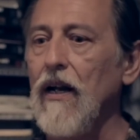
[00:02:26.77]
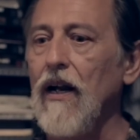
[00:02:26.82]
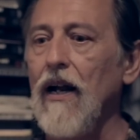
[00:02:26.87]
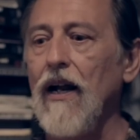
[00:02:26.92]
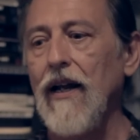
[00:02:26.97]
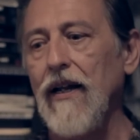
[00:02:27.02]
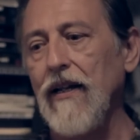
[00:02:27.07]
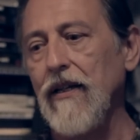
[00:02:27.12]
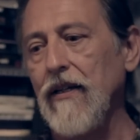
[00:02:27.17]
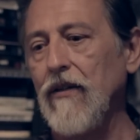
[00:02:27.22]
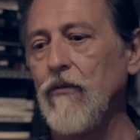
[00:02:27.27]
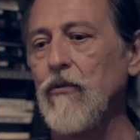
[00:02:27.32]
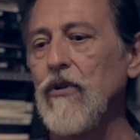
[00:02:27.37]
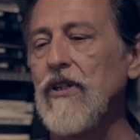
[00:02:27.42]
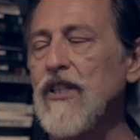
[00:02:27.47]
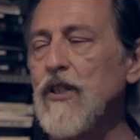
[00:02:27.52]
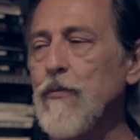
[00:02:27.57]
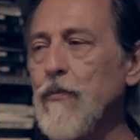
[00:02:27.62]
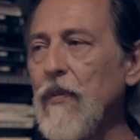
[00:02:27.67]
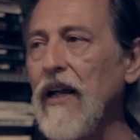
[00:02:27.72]
I
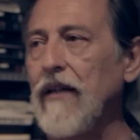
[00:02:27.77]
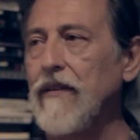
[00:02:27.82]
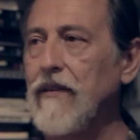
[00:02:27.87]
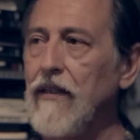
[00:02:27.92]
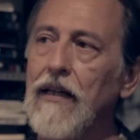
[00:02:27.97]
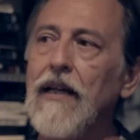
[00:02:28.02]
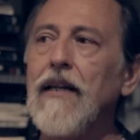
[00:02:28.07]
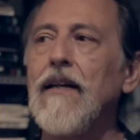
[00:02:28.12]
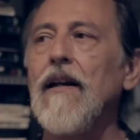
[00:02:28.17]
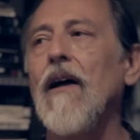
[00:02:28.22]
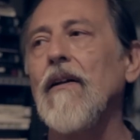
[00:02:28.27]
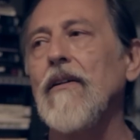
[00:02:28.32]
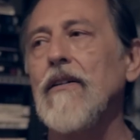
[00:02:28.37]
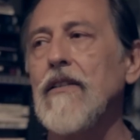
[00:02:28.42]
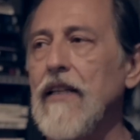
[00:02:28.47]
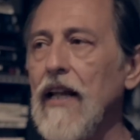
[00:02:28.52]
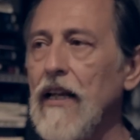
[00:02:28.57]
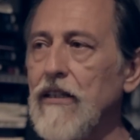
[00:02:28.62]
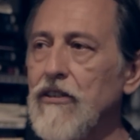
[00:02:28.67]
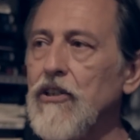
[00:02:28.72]
respect and honor
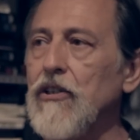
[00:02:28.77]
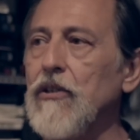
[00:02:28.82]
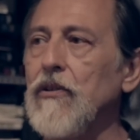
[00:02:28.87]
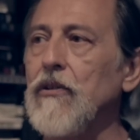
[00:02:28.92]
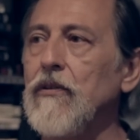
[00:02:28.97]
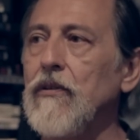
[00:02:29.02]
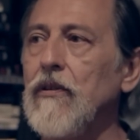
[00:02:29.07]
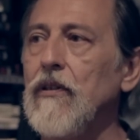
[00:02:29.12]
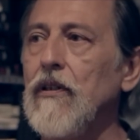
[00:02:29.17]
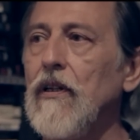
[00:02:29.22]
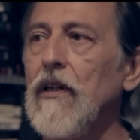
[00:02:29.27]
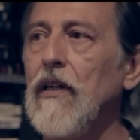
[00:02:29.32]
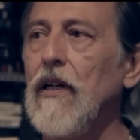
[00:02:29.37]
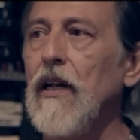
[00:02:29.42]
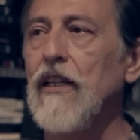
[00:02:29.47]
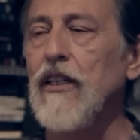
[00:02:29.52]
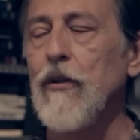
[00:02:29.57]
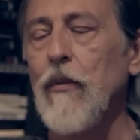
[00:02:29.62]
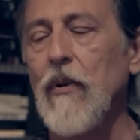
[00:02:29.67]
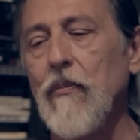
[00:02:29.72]
tattoo.
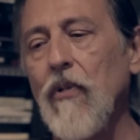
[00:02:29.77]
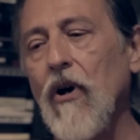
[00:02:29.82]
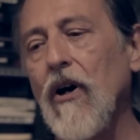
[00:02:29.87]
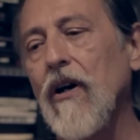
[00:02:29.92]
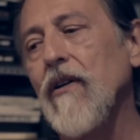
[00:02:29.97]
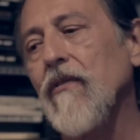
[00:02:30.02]
And to be part